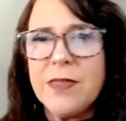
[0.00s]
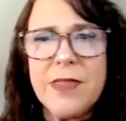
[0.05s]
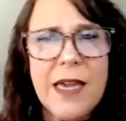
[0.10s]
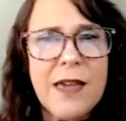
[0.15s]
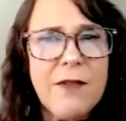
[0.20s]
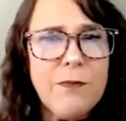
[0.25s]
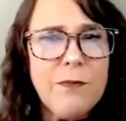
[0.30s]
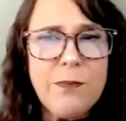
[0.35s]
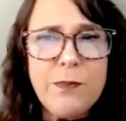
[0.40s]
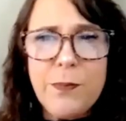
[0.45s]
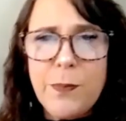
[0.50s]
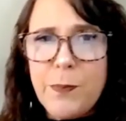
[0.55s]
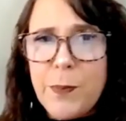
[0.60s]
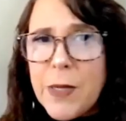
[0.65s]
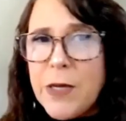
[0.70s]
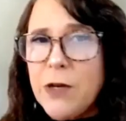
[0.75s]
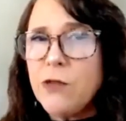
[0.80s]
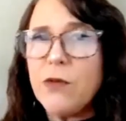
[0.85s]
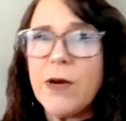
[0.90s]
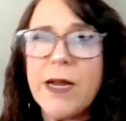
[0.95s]
they've
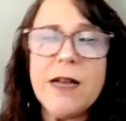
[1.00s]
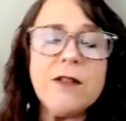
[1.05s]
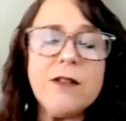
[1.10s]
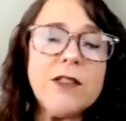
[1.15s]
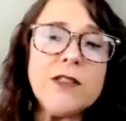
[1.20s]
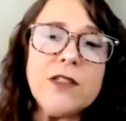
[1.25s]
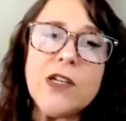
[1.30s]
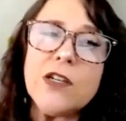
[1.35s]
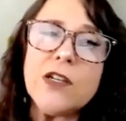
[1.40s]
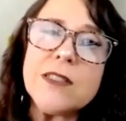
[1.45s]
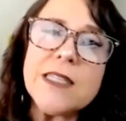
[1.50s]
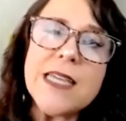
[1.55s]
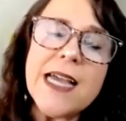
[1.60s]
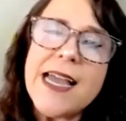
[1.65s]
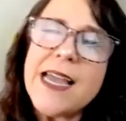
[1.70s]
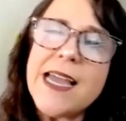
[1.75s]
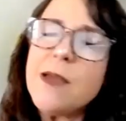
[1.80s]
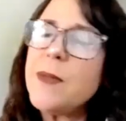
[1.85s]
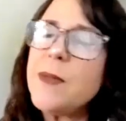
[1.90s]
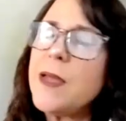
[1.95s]
been around a long
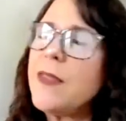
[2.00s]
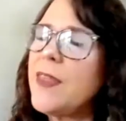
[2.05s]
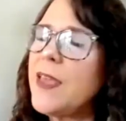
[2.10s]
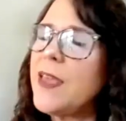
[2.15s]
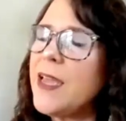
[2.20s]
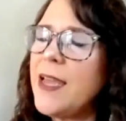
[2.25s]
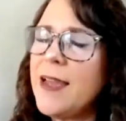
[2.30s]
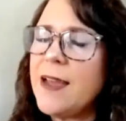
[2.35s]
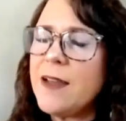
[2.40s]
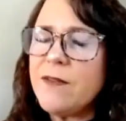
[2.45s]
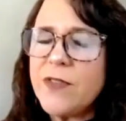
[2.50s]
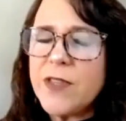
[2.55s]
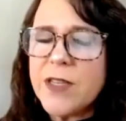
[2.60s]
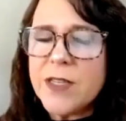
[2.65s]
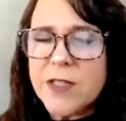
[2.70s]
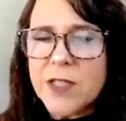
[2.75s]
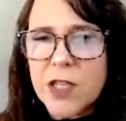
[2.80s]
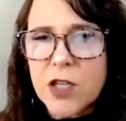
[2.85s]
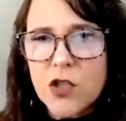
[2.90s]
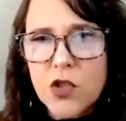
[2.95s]
time, and they have
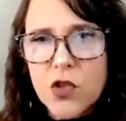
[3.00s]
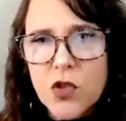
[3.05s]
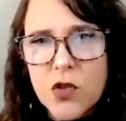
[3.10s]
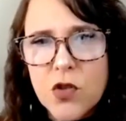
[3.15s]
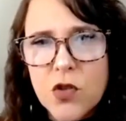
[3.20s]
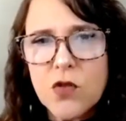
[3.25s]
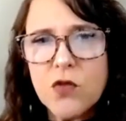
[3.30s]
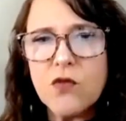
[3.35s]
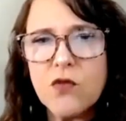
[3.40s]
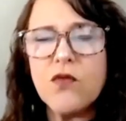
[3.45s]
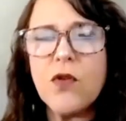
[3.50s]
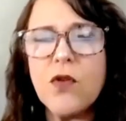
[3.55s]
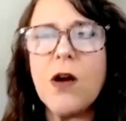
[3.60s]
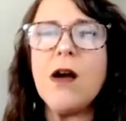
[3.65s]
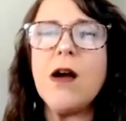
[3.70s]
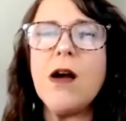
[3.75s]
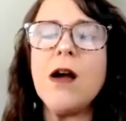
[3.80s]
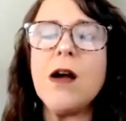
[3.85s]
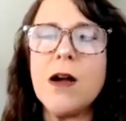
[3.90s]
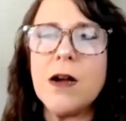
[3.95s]
this
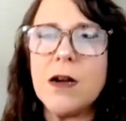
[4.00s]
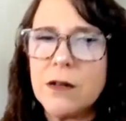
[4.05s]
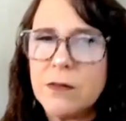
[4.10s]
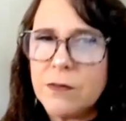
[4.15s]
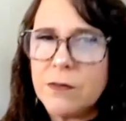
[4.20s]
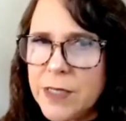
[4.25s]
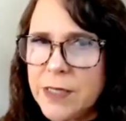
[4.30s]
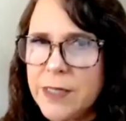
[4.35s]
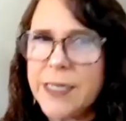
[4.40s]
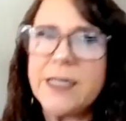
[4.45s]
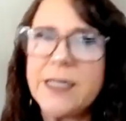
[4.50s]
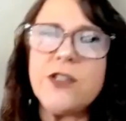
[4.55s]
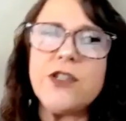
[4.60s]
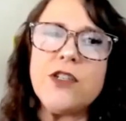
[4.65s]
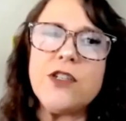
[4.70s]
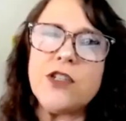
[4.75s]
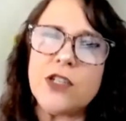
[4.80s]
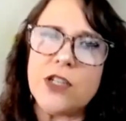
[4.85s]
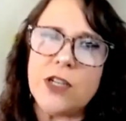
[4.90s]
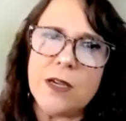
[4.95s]
strong
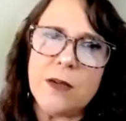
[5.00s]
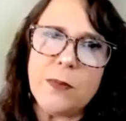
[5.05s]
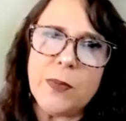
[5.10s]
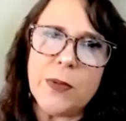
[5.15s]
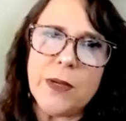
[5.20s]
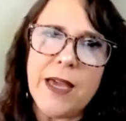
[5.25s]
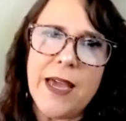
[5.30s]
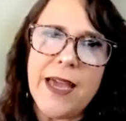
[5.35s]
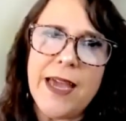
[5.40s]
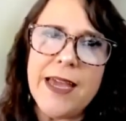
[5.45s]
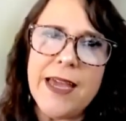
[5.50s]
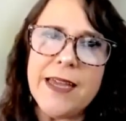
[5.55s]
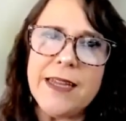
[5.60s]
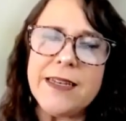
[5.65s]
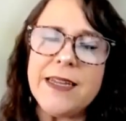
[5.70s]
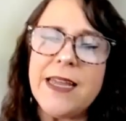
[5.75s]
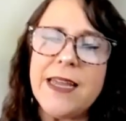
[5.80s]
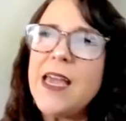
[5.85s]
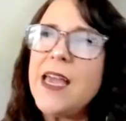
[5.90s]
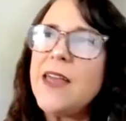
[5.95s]
relationship
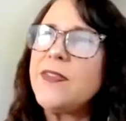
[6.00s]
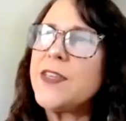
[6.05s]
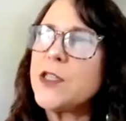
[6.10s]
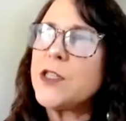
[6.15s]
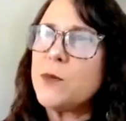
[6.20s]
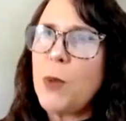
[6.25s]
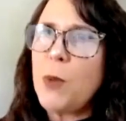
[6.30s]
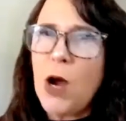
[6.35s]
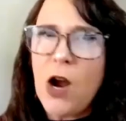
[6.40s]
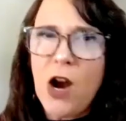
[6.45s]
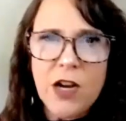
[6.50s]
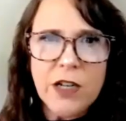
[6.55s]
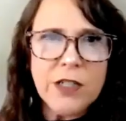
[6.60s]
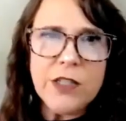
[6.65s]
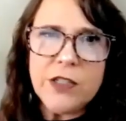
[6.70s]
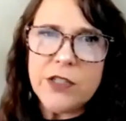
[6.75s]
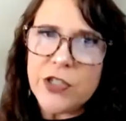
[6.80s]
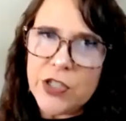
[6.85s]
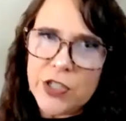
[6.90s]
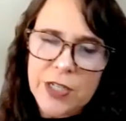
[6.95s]
and this
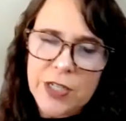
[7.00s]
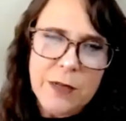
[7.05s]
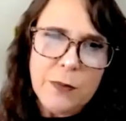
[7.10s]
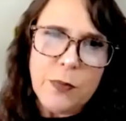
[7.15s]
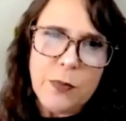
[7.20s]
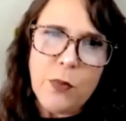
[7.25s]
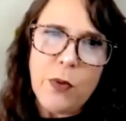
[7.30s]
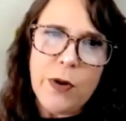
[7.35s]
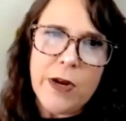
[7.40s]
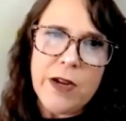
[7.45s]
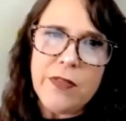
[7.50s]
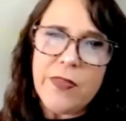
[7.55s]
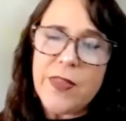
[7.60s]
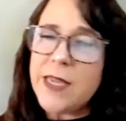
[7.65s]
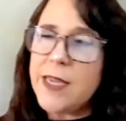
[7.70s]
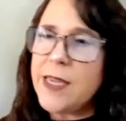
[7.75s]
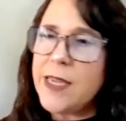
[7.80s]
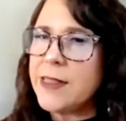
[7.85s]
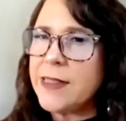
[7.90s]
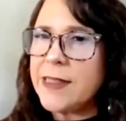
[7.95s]
partnership where
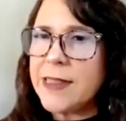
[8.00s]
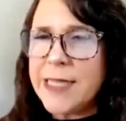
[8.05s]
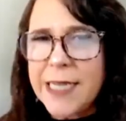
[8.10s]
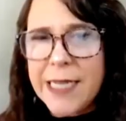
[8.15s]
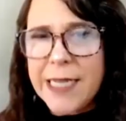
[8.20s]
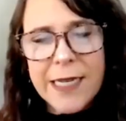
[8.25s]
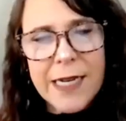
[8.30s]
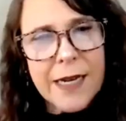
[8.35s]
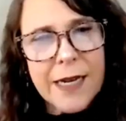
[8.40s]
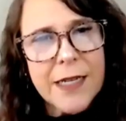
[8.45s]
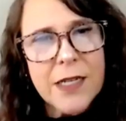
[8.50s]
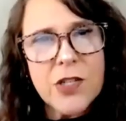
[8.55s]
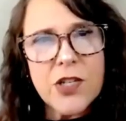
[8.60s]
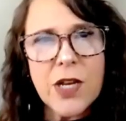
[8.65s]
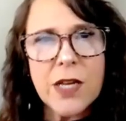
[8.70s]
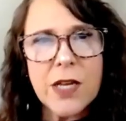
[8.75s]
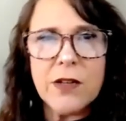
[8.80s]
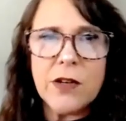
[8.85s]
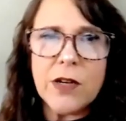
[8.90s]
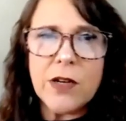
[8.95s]
they can lean on each
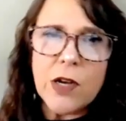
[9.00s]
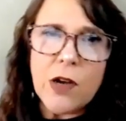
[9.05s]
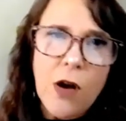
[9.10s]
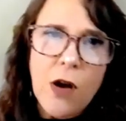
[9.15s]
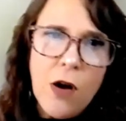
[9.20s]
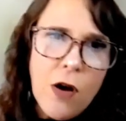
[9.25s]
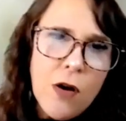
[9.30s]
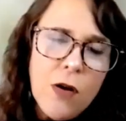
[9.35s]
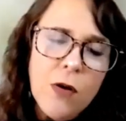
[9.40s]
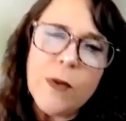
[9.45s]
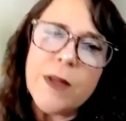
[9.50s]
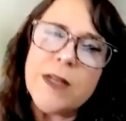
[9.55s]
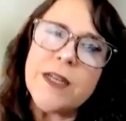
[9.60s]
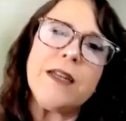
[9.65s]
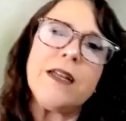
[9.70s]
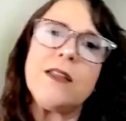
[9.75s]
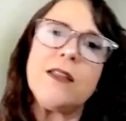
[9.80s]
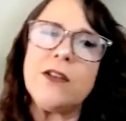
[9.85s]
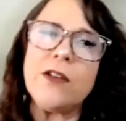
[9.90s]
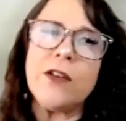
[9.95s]
other and call one
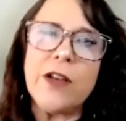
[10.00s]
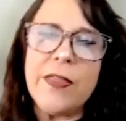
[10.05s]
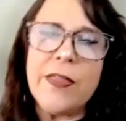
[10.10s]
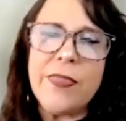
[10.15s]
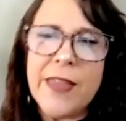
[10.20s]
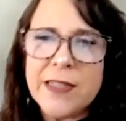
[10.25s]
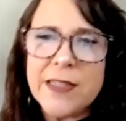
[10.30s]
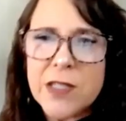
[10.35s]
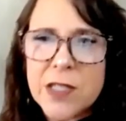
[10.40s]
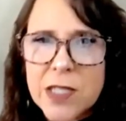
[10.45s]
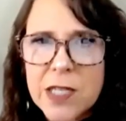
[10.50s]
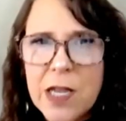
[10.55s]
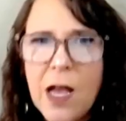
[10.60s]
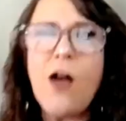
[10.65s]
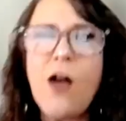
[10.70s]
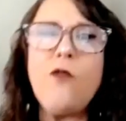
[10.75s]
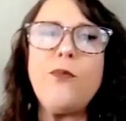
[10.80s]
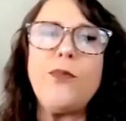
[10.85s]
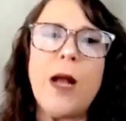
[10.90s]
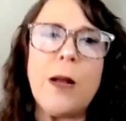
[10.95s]
another, and they
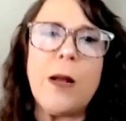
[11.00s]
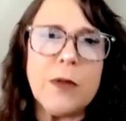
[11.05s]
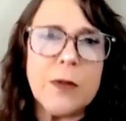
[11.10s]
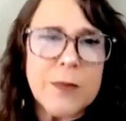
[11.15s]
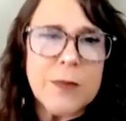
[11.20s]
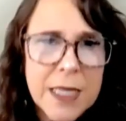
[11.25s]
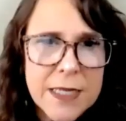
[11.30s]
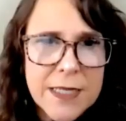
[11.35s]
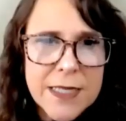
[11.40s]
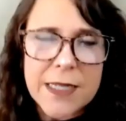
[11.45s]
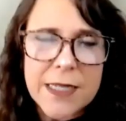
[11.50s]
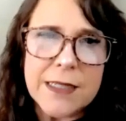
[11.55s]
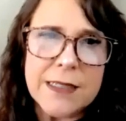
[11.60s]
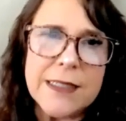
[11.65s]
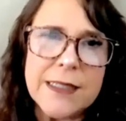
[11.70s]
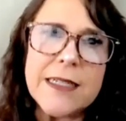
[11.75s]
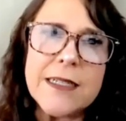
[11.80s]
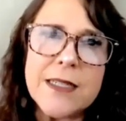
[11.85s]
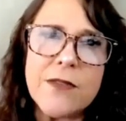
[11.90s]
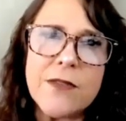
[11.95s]
solve problems as a
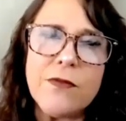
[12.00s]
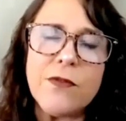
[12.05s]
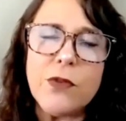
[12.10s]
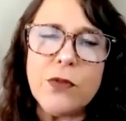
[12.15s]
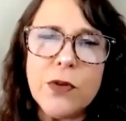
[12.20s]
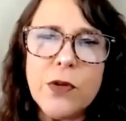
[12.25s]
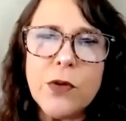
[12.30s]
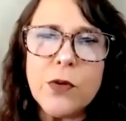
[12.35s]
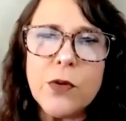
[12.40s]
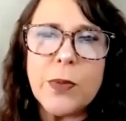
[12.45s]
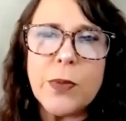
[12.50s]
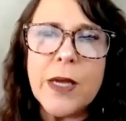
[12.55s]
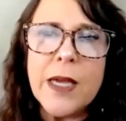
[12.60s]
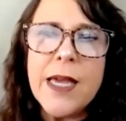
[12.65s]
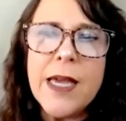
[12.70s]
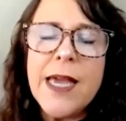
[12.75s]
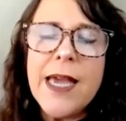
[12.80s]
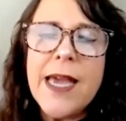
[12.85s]
collective group.